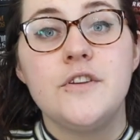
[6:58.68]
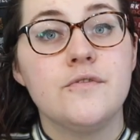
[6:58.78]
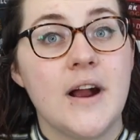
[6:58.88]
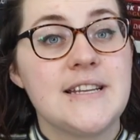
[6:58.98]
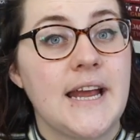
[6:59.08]
you've
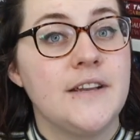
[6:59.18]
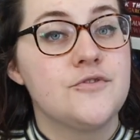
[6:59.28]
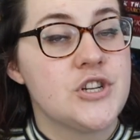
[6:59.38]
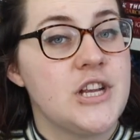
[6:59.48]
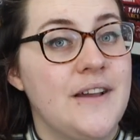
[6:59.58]
read any of
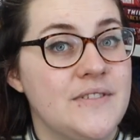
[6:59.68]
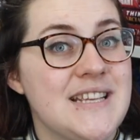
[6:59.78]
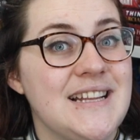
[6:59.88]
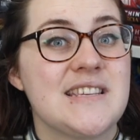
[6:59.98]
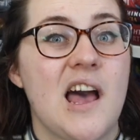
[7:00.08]
Tricia
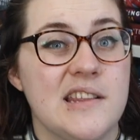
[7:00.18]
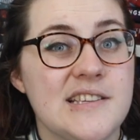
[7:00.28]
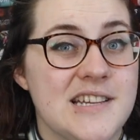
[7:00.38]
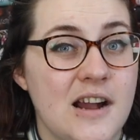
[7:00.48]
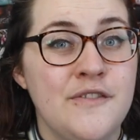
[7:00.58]
Levenseller's other
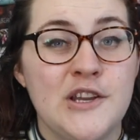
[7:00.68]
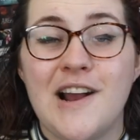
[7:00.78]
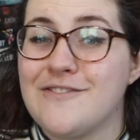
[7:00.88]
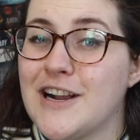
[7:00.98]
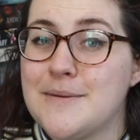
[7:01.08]
stuff and you
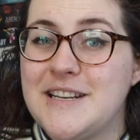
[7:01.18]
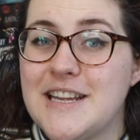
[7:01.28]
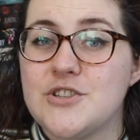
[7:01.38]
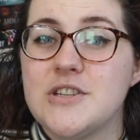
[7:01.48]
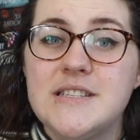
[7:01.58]
have
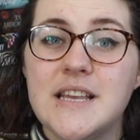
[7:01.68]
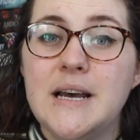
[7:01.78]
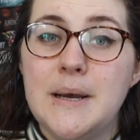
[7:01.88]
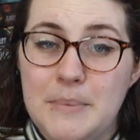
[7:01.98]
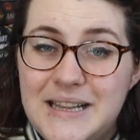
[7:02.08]
recommendations,
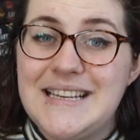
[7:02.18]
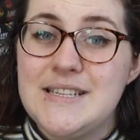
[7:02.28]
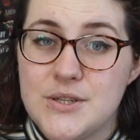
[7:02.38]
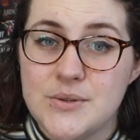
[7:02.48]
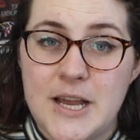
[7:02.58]

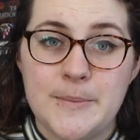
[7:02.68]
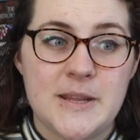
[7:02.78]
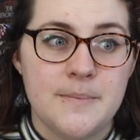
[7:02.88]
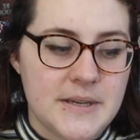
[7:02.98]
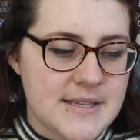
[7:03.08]
please do tell me
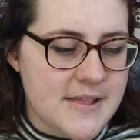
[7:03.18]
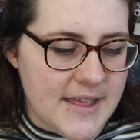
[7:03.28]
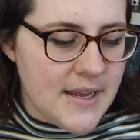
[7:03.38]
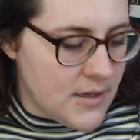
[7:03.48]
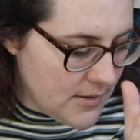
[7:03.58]
them, because I
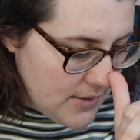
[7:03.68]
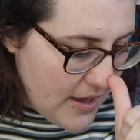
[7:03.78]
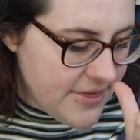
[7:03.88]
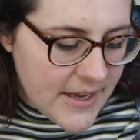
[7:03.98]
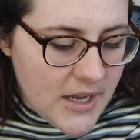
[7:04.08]
think
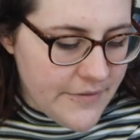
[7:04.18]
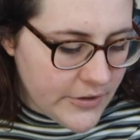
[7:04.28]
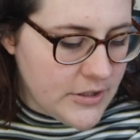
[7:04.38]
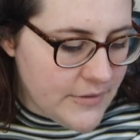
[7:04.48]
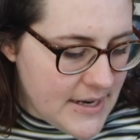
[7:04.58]
I've
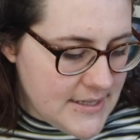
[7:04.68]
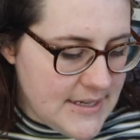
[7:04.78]
only read